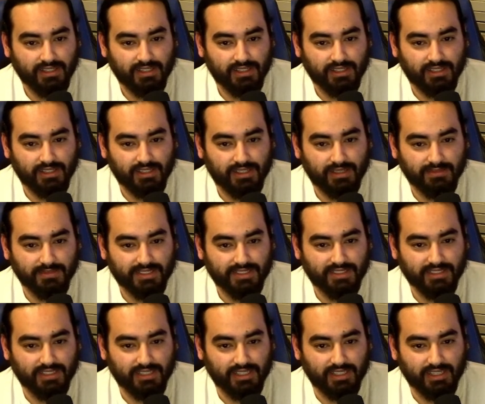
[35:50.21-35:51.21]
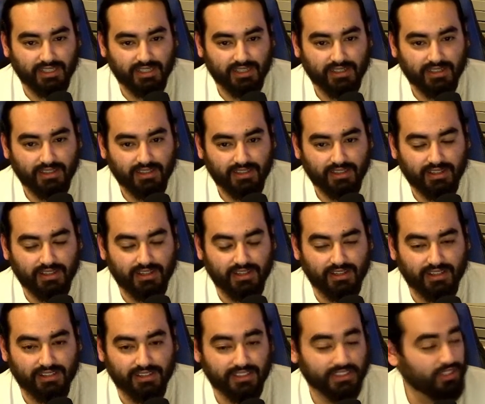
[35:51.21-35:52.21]
me see.
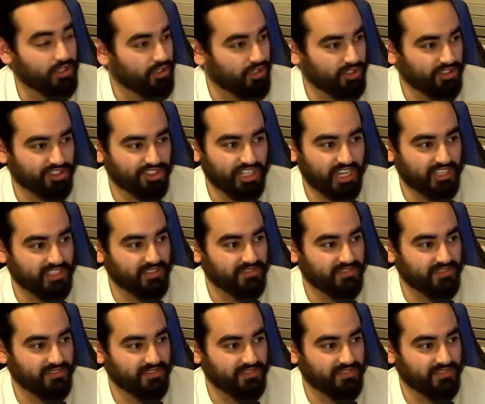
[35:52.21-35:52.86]
Chants